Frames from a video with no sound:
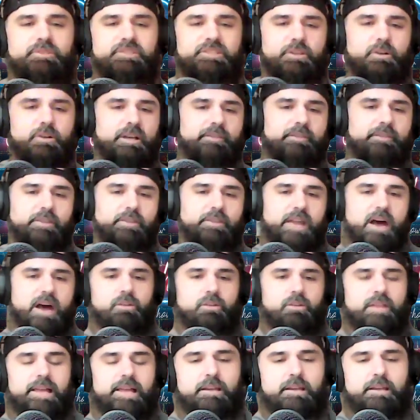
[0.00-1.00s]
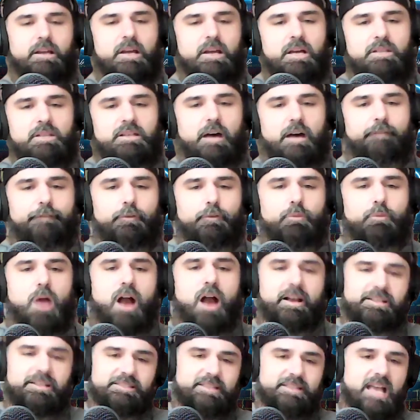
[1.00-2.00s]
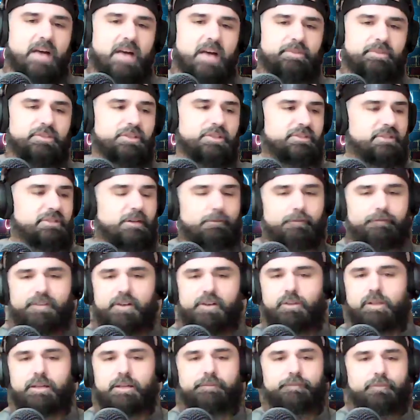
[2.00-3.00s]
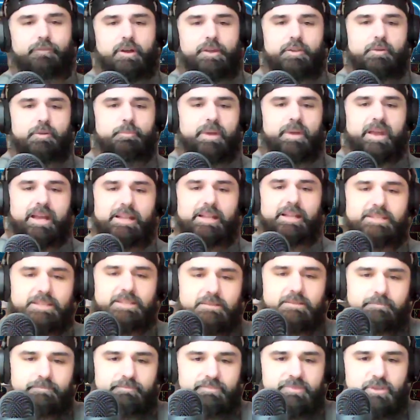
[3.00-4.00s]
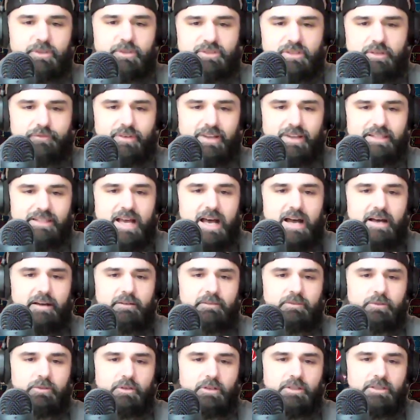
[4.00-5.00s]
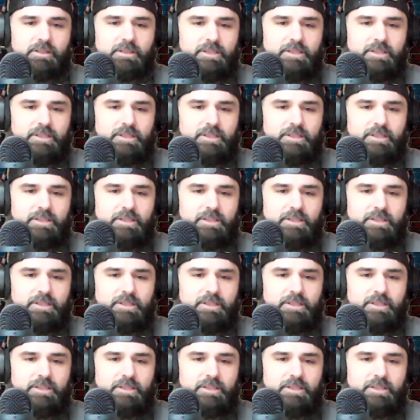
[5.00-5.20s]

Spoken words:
still even now? Like, not for Rock is Dead, but just do you ever fill in for other bands and do stuff like that? Or